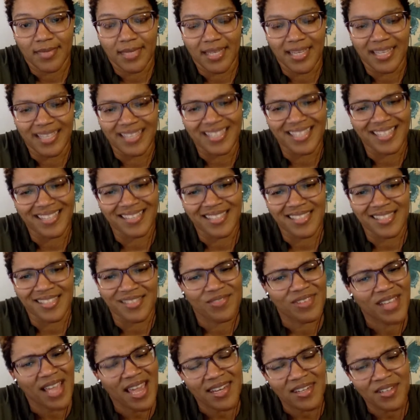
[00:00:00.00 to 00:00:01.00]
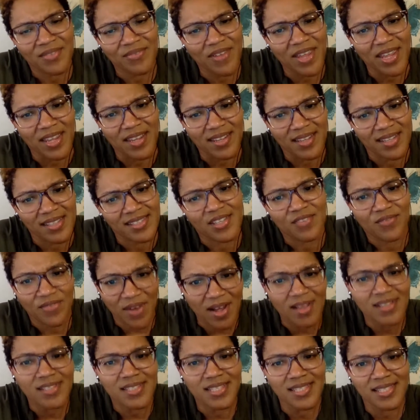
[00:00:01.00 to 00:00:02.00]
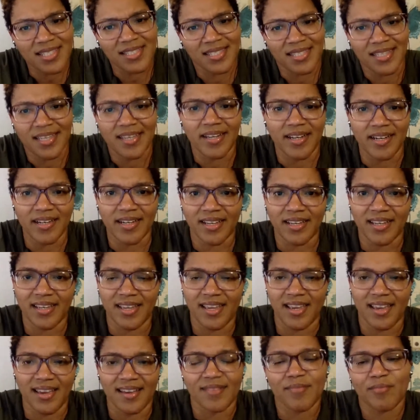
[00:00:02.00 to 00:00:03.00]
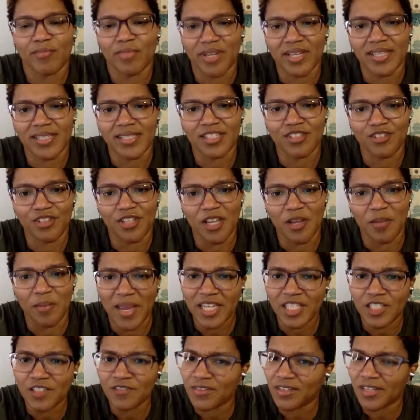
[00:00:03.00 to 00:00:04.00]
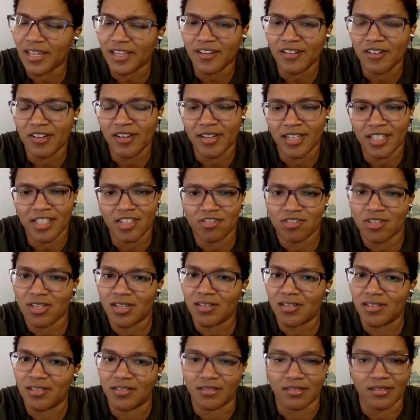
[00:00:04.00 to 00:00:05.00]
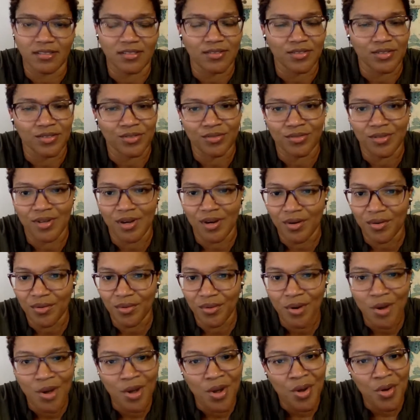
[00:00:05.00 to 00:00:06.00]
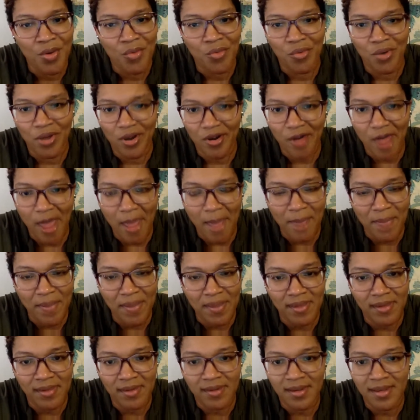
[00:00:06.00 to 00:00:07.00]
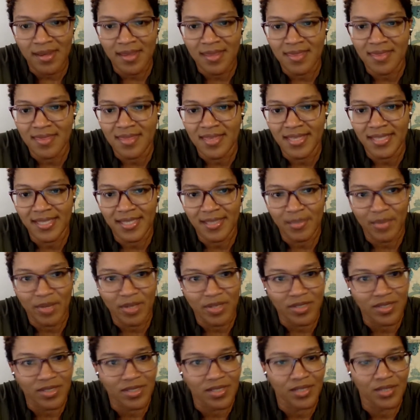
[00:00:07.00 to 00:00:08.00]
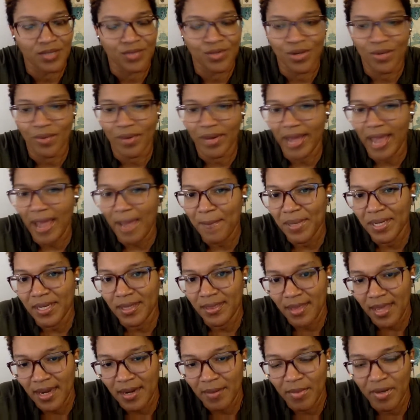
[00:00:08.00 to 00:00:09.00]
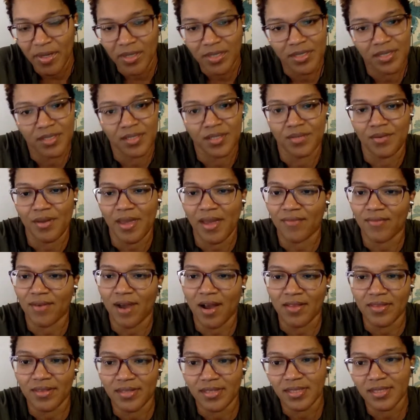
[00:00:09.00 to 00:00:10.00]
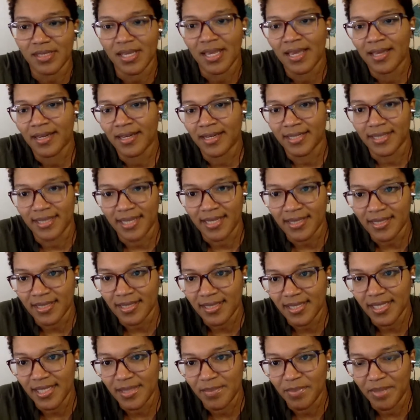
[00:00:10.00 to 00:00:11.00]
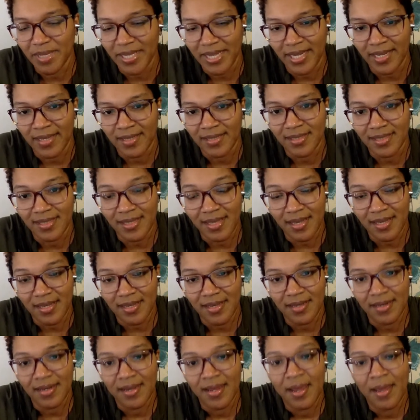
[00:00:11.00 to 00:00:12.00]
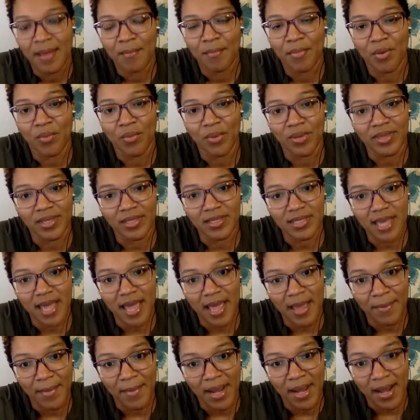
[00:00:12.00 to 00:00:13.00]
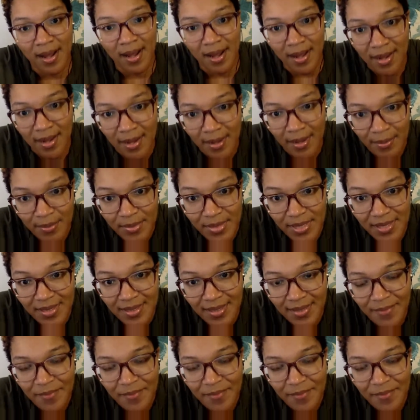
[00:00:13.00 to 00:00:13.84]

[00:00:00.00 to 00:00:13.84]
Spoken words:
It's kind of fake. It's a false sense of security. Yeah, because it makes you feel like you're in control. You know what'll happen in this emergency. You know what'll happen in that emergency. You have all these contingency plans set, but when the time comes,